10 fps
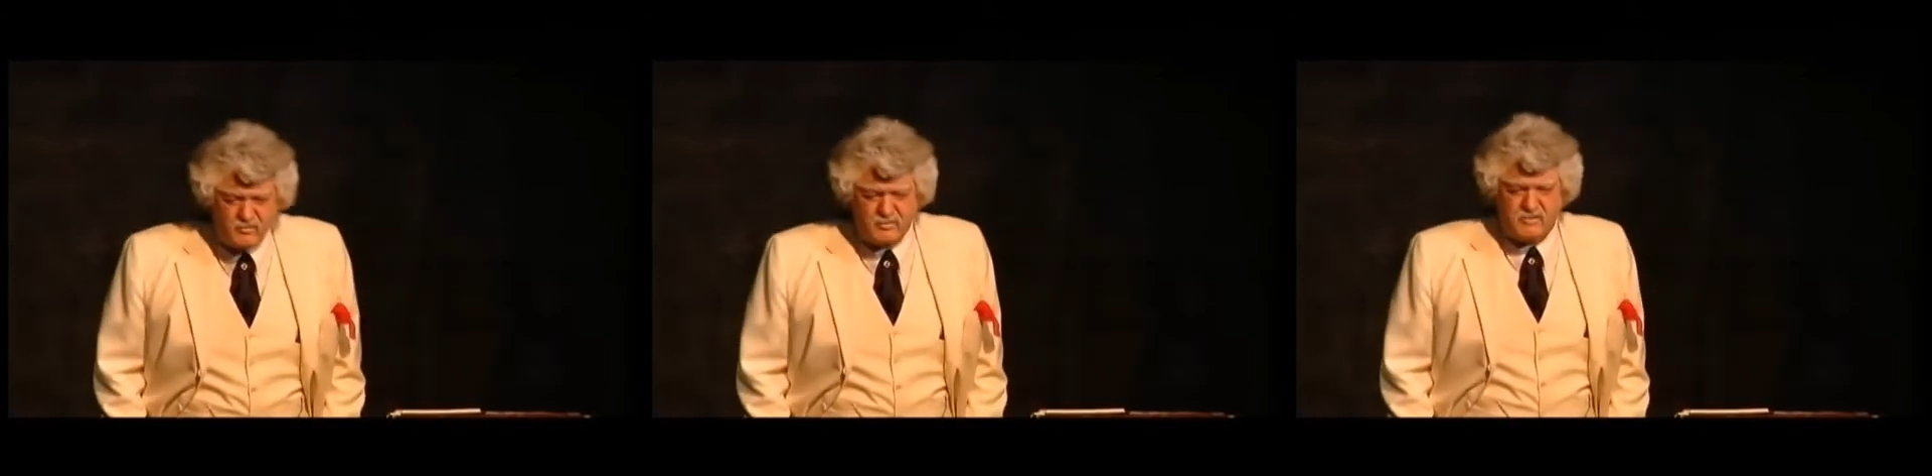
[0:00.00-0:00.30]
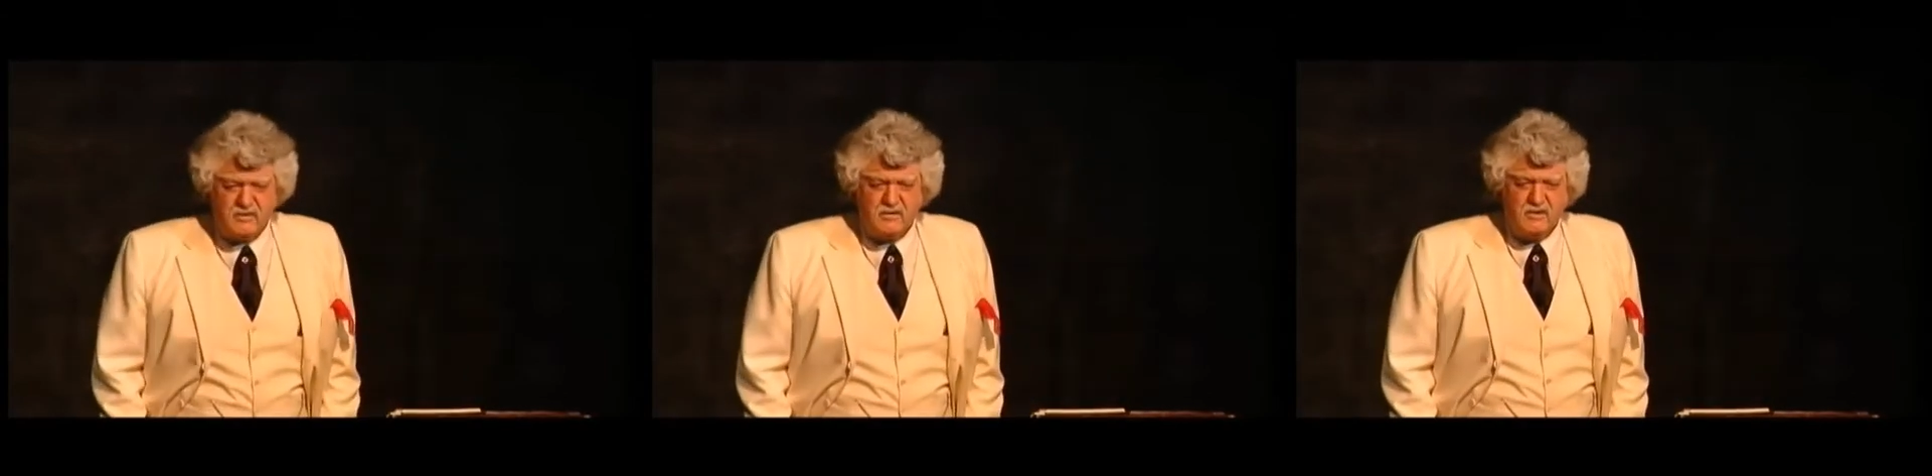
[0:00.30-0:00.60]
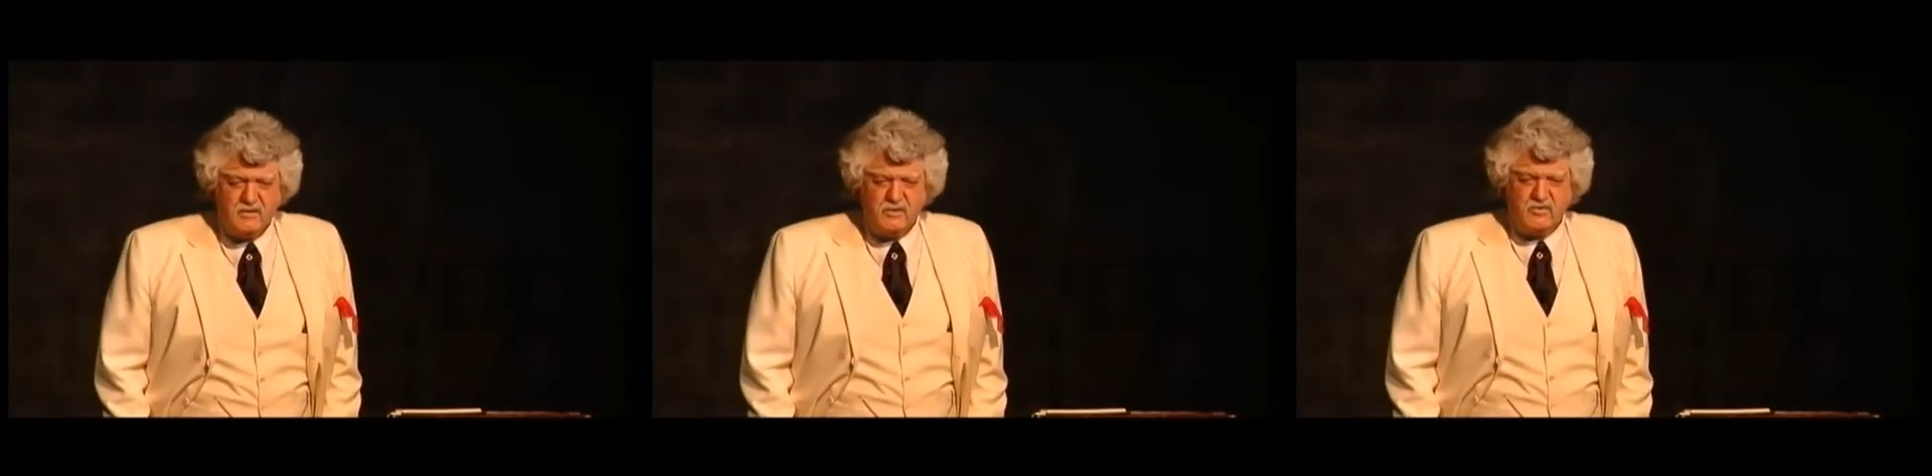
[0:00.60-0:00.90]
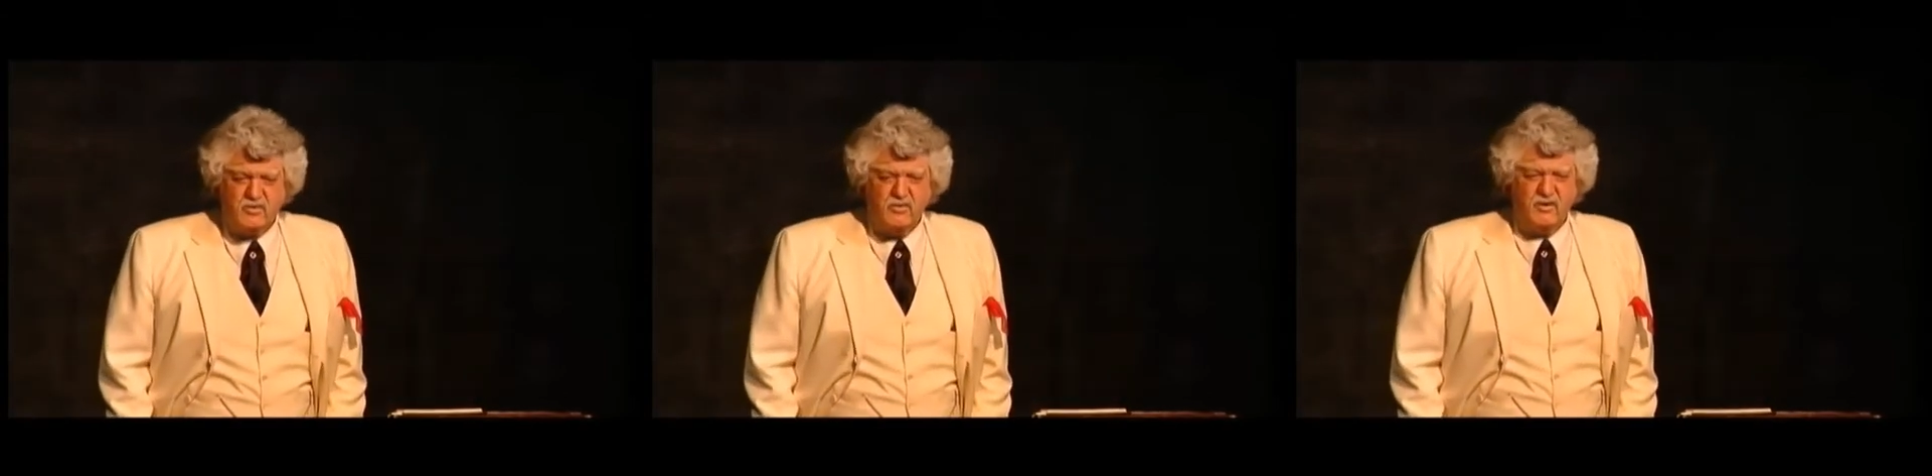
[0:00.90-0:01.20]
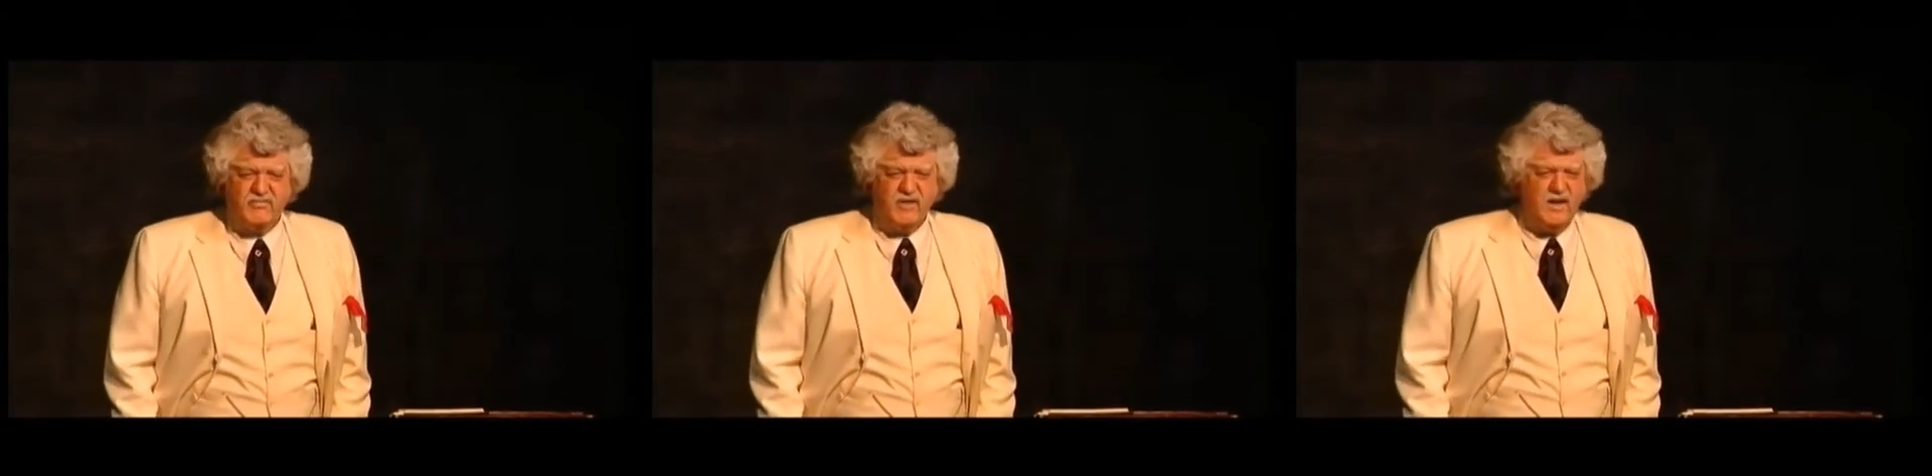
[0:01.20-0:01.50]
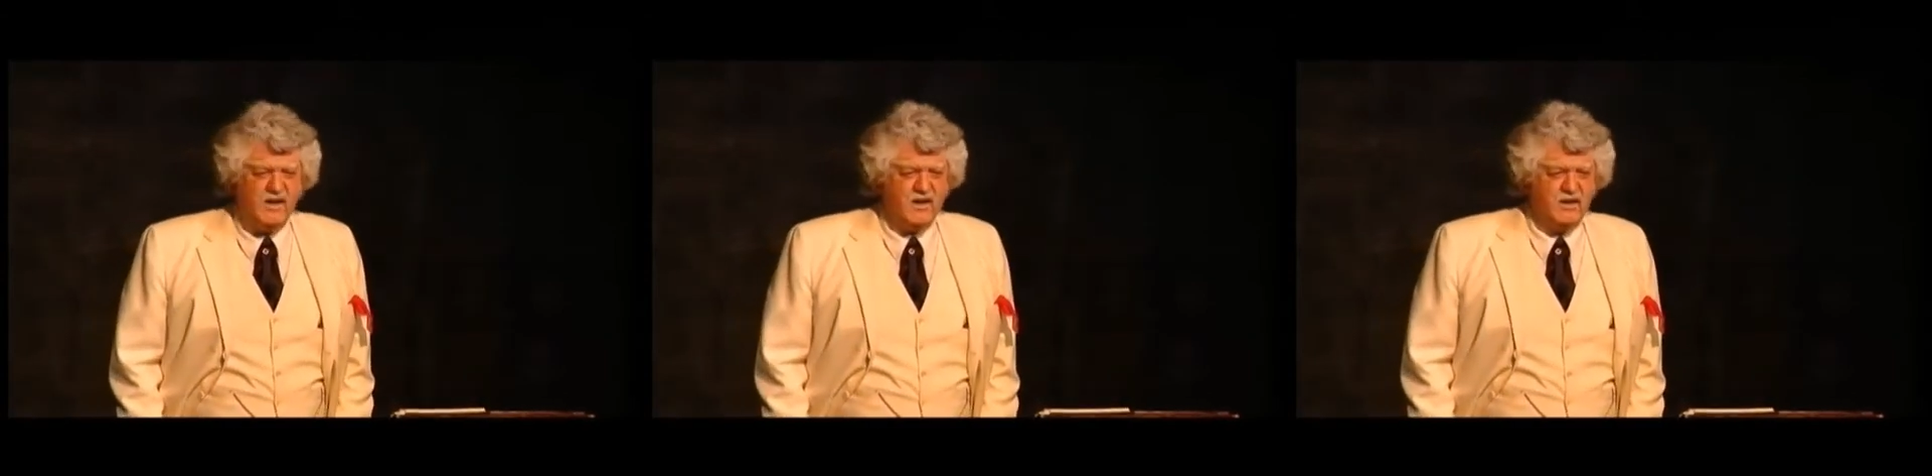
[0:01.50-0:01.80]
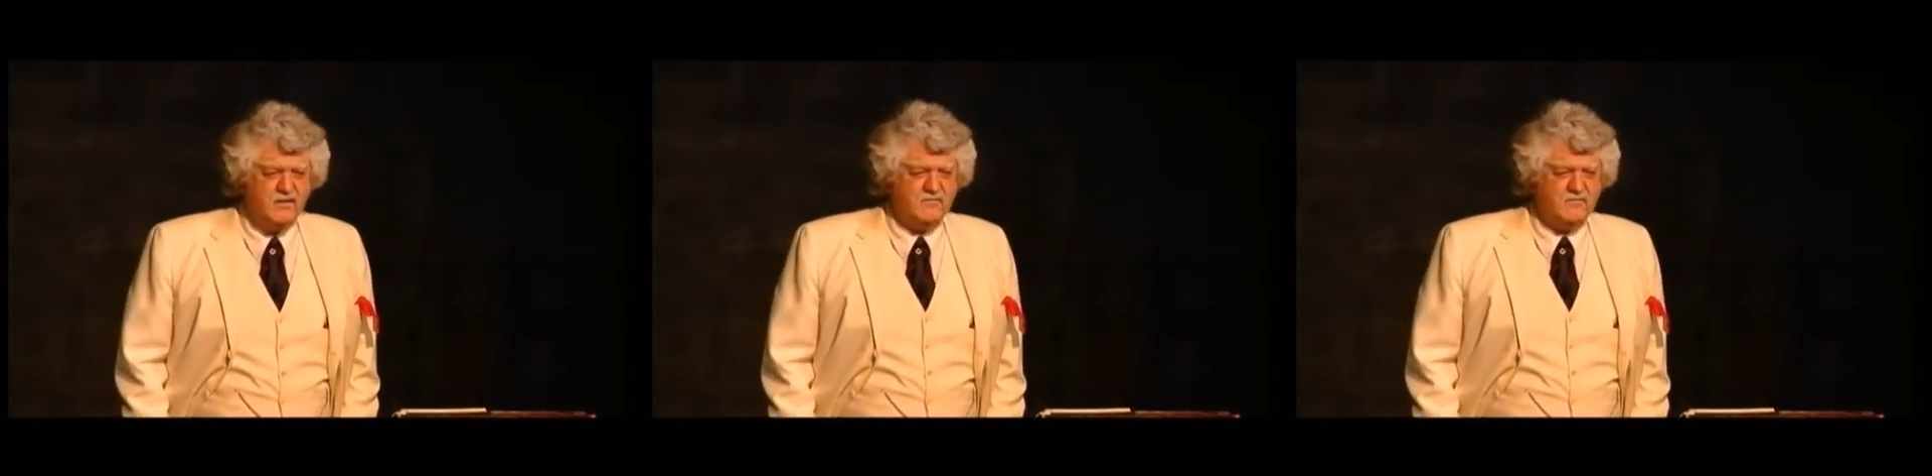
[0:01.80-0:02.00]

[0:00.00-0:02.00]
was truly funny.